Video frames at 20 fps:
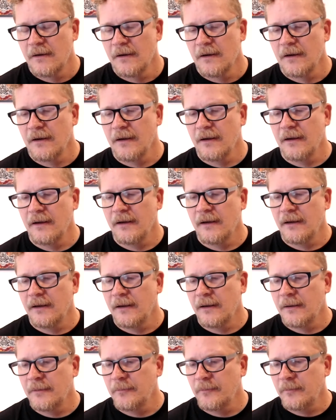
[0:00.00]

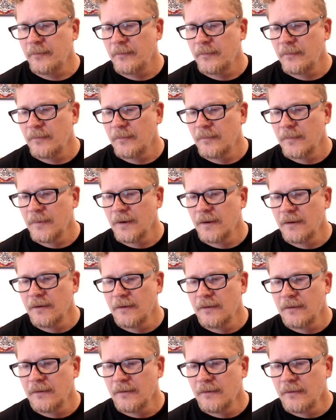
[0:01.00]
Um,
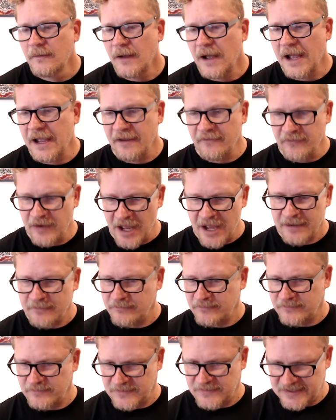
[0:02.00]
I have not
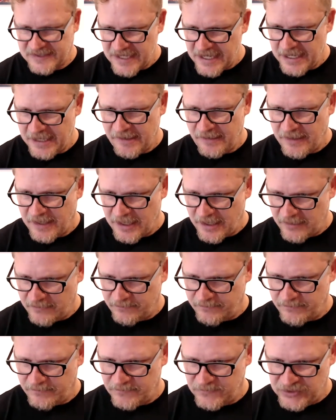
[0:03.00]
seen the
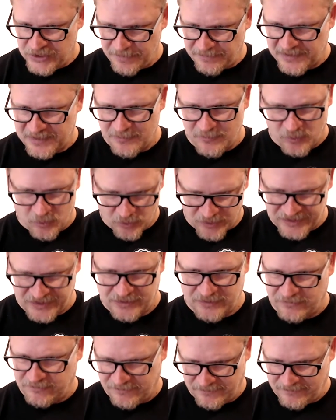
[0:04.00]
gypsum
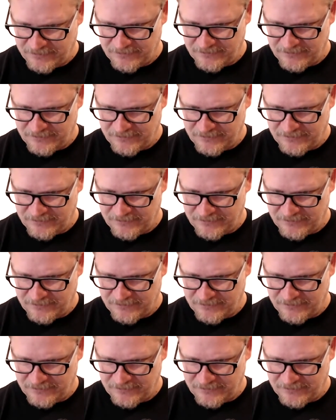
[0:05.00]
crystal